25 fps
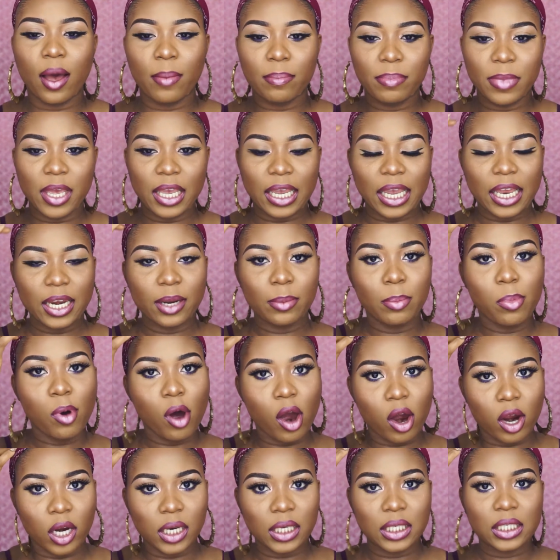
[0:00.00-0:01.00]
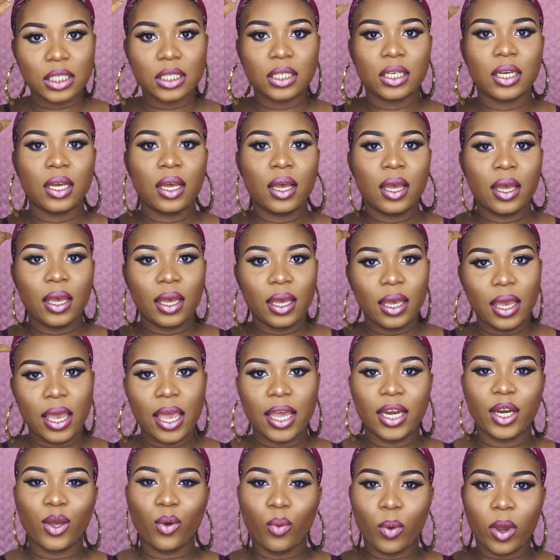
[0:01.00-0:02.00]
make any part
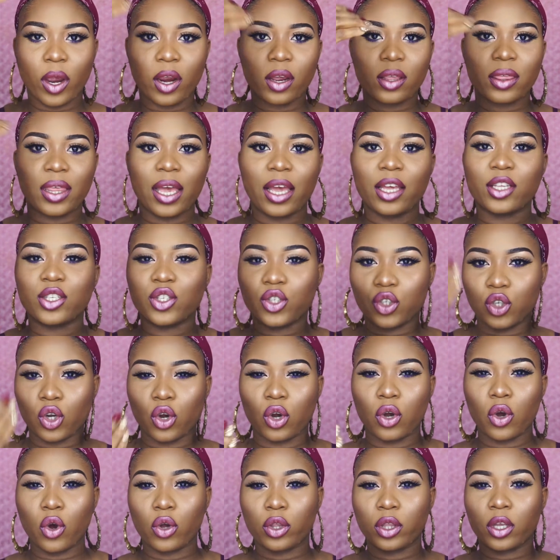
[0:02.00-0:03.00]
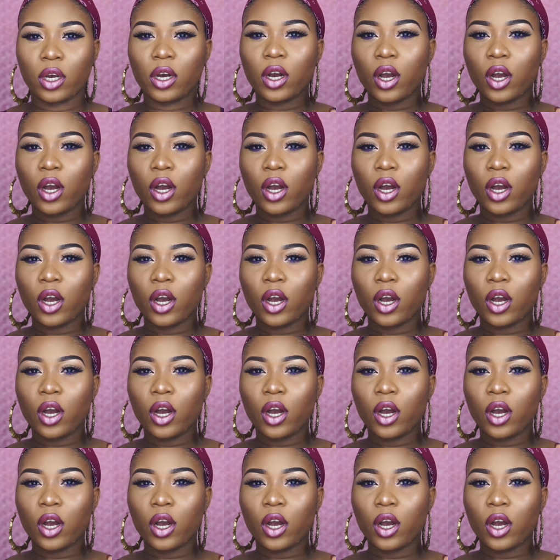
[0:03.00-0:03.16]
anywhere that is not on the